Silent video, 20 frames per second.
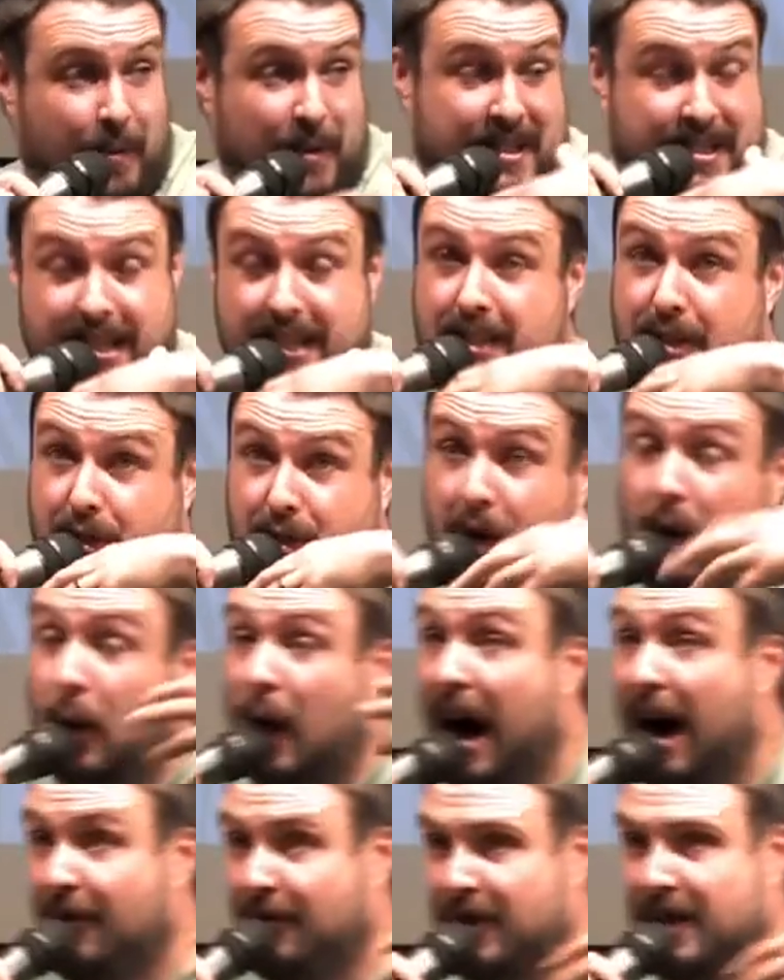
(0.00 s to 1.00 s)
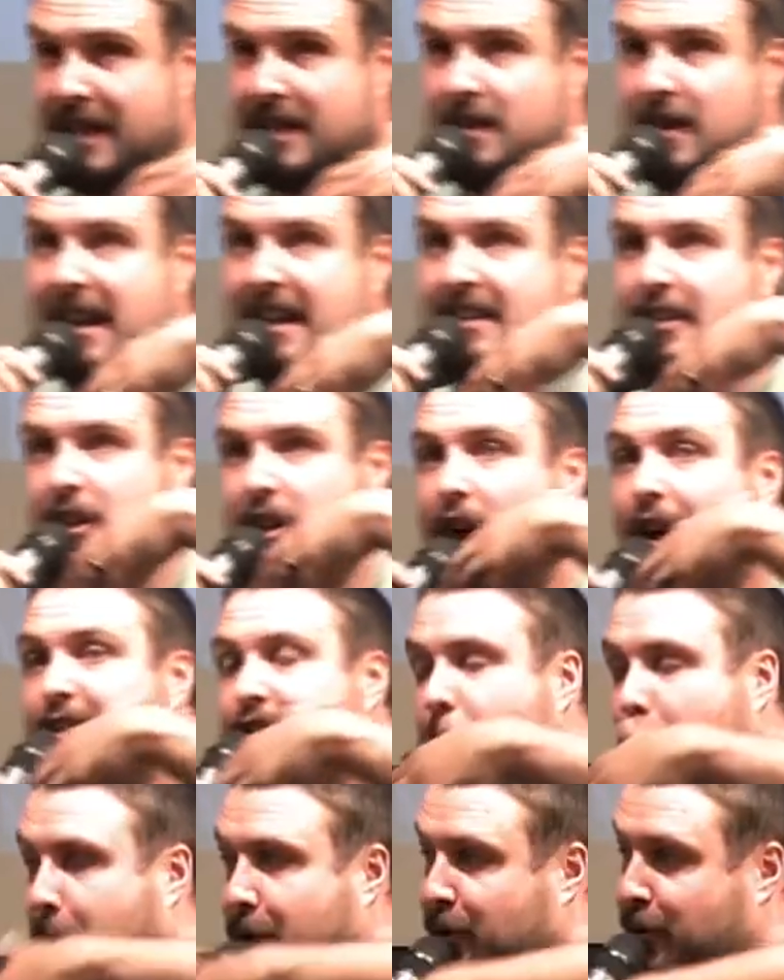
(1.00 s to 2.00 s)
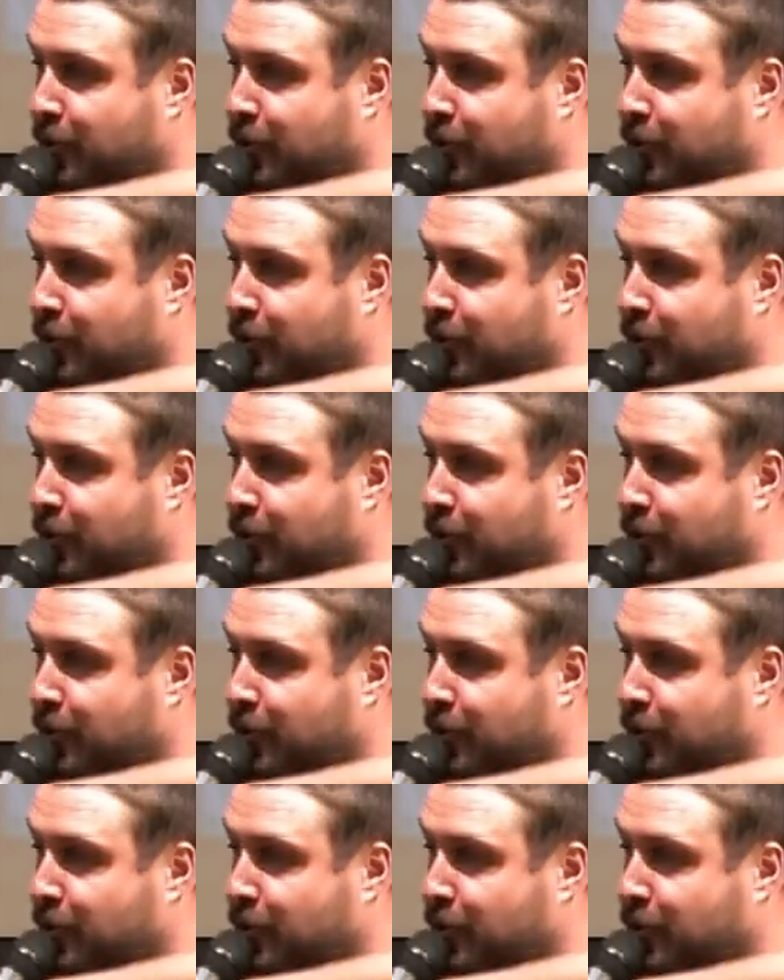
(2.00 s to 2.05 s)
and we see this so often, it's a